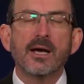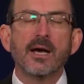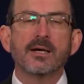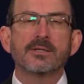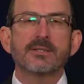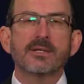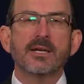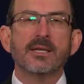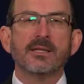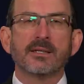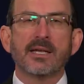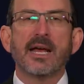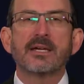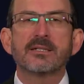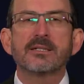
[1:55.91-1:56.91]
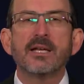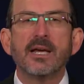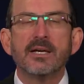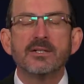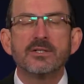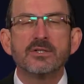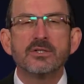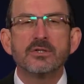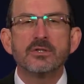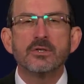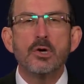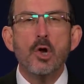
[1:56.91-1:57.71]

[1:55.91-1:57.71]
us in the last days,